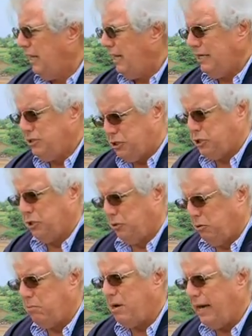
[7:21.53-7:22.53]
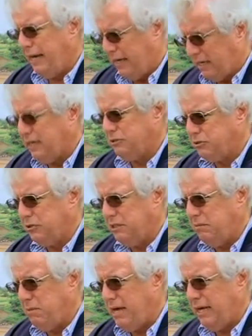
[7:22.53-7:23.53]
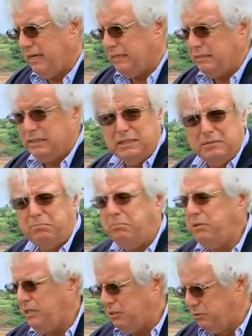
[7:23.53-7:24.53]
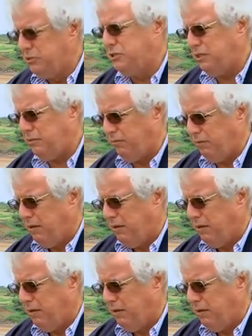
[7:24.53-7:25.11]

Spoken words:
and show my countrymen the beauty